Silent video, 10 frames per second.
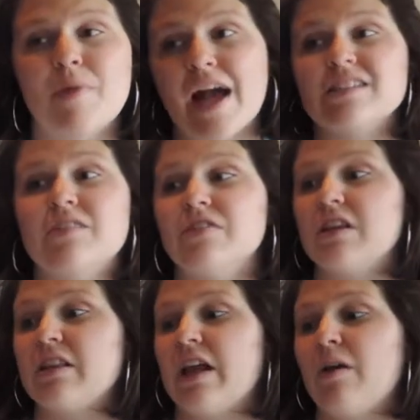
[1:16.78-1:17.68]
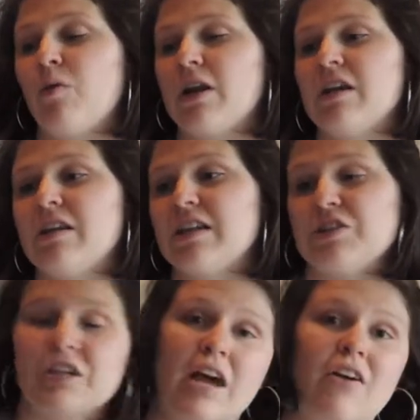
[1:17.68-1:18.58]
packed everything that I wanted and
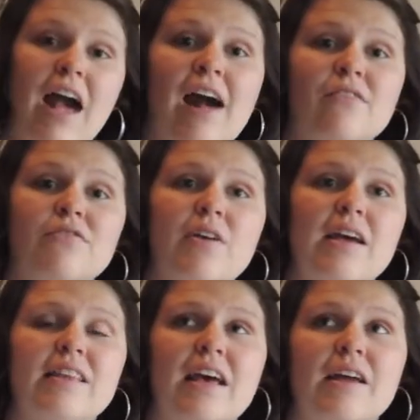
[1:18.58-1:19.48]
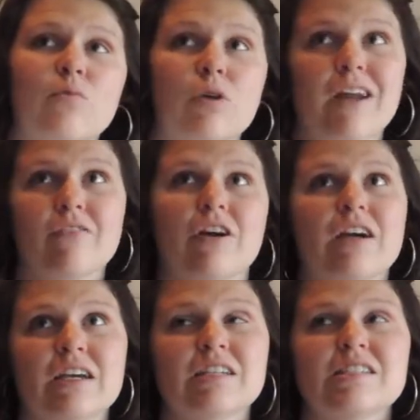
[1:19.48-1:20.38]
took out half, and then whatever
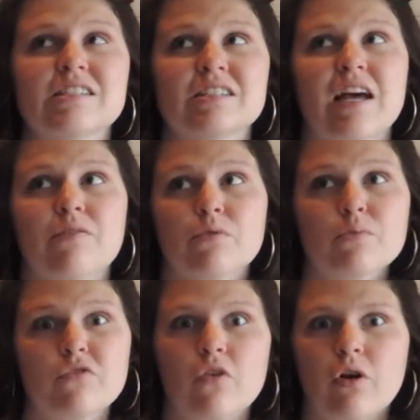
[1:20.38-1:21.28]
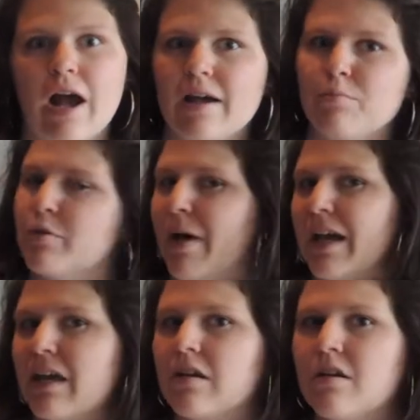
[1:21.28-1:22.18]
I still had room for I put
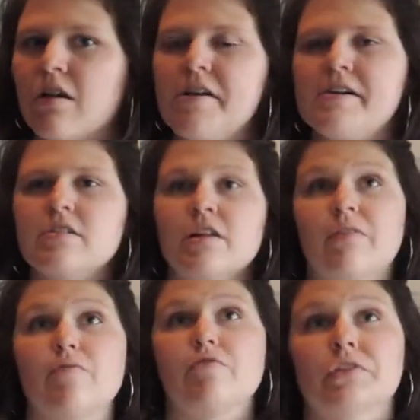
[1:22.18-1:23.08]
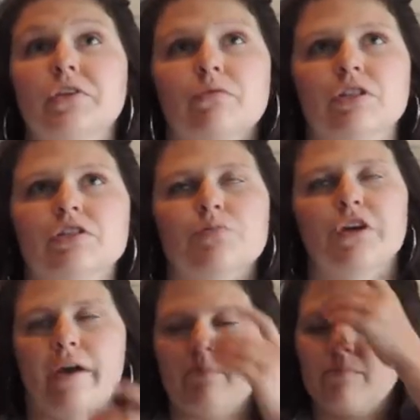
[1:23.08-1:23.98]
back in if I really wanted to
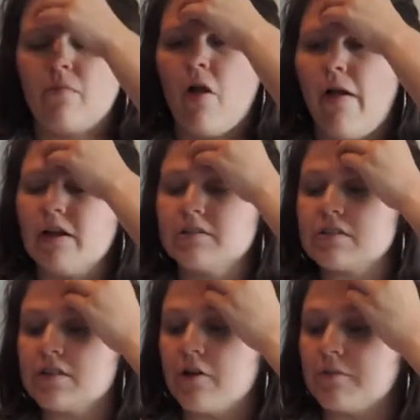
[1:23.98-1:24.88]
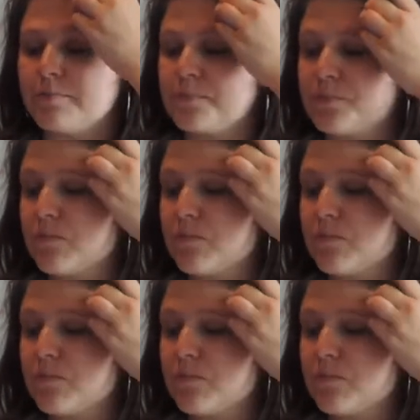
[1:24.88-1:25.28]
bring it. So